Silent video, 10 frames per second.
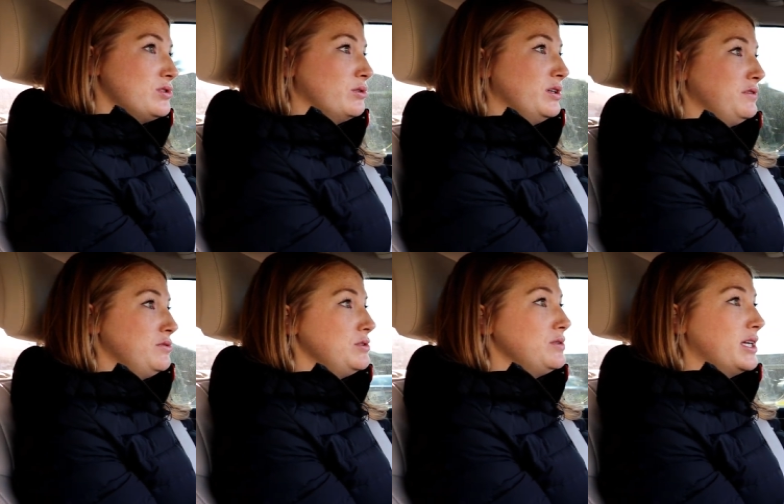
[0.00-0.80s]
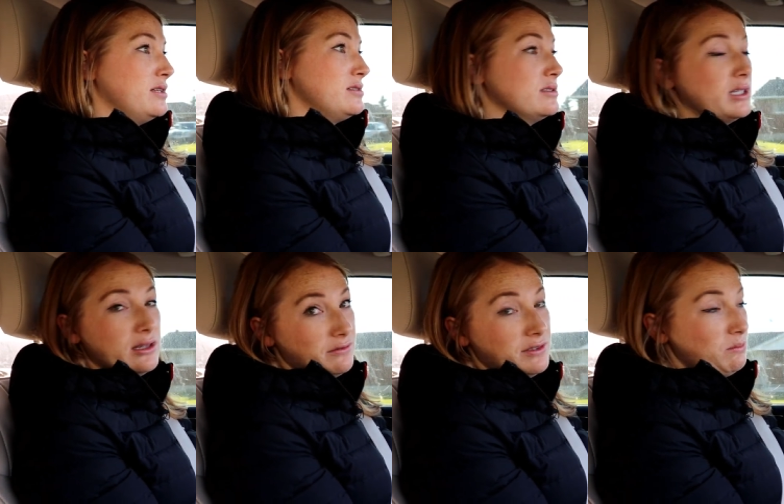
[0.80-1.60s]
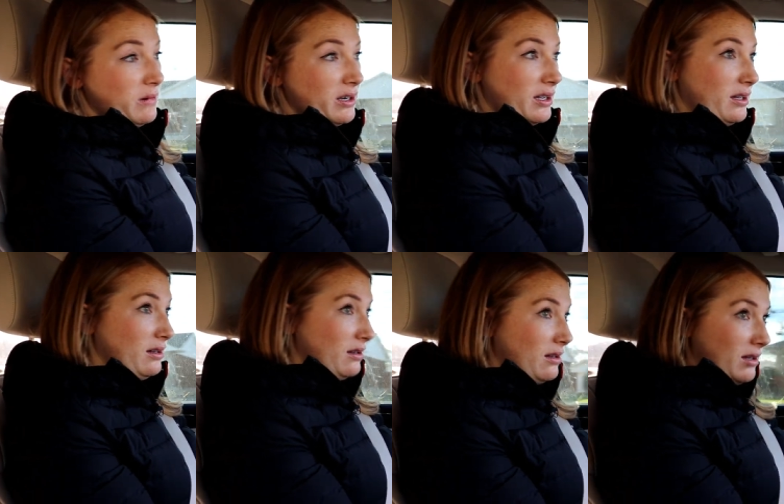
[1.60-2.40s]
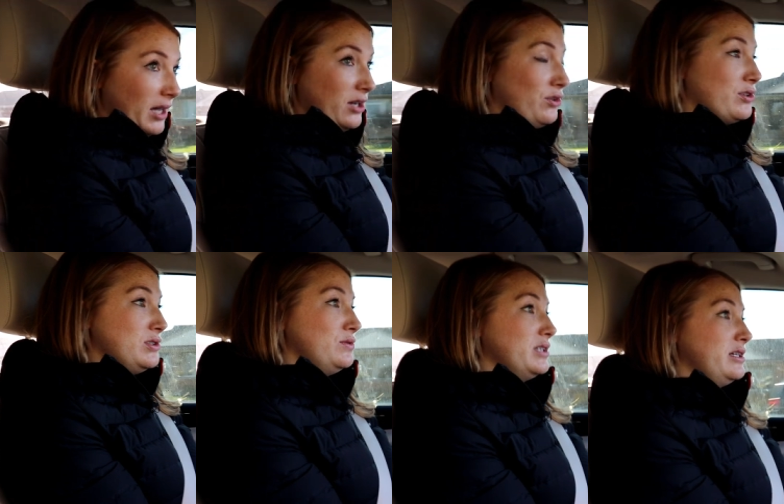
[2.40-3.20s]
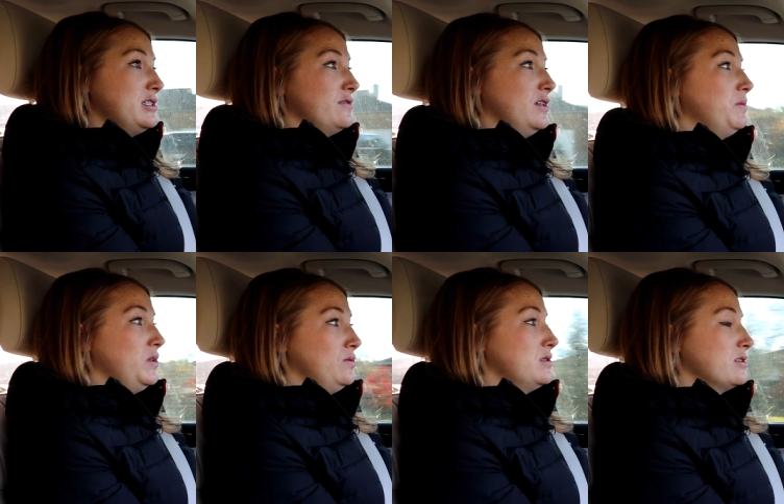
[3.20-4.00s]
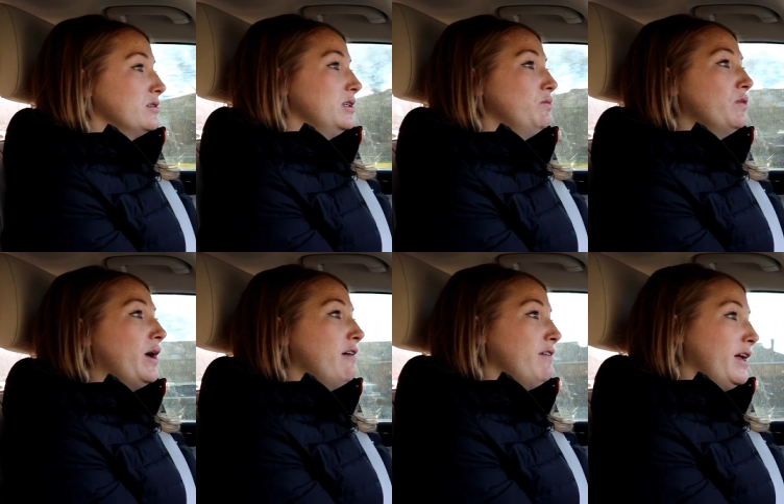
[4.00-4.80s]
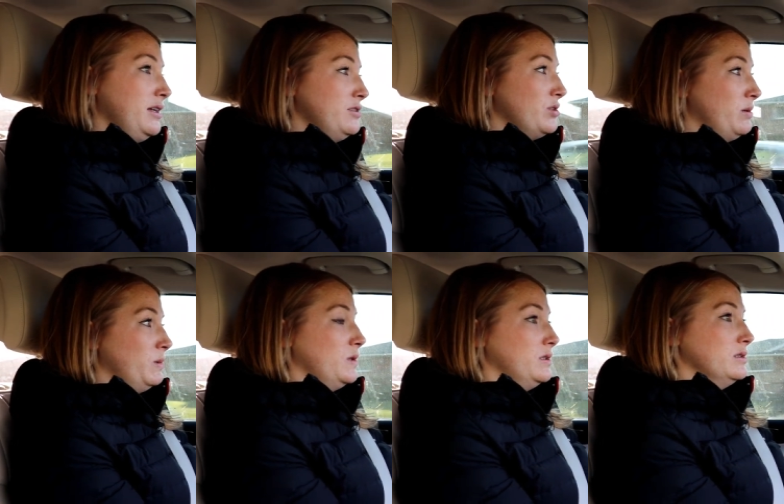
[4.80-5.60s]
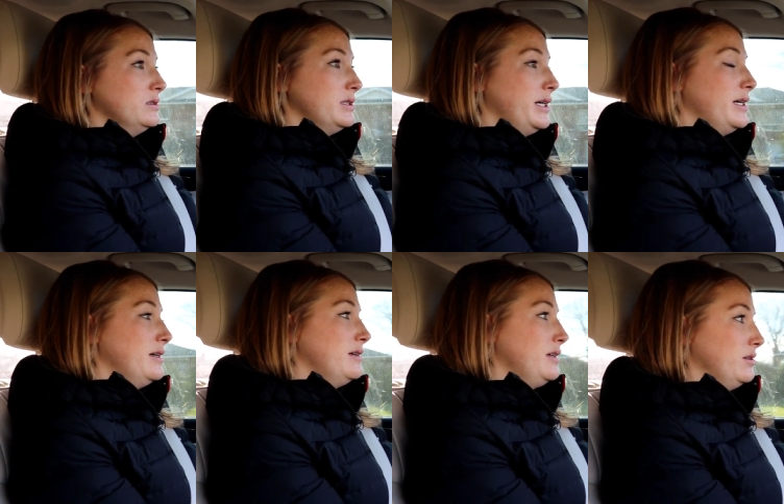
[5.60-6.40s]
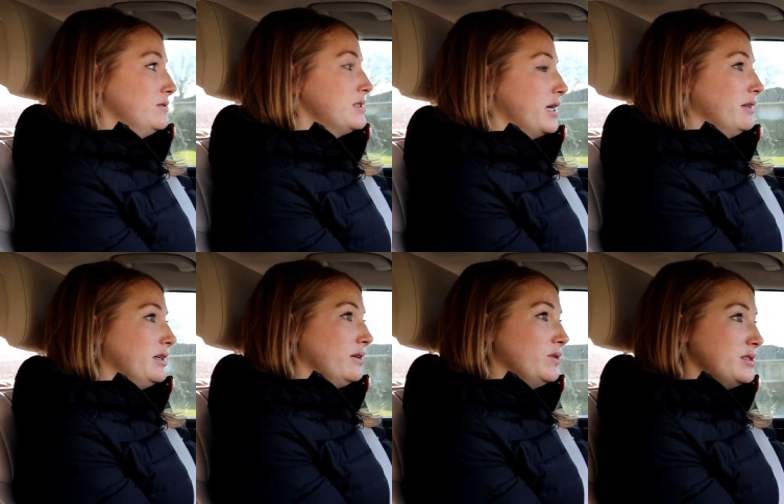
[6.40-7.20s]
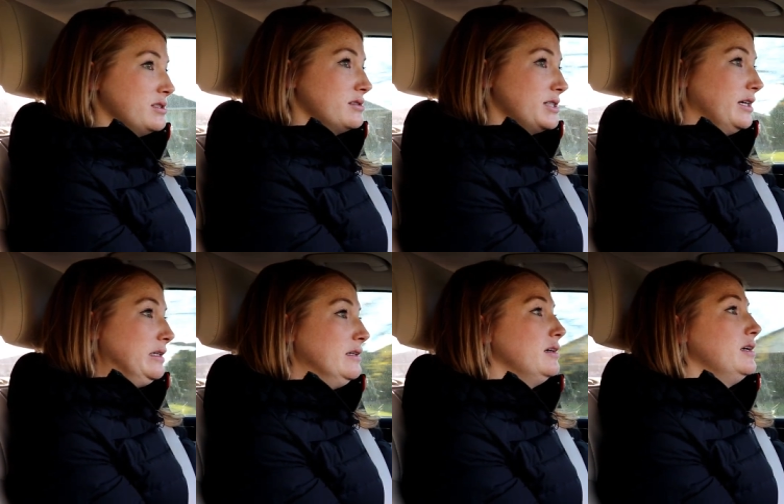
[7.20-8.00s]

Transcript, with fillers: So if you do get into like the flip market and you can do a nice flip, you certainly won't have any trouble, uh, you know, selling it once you're done.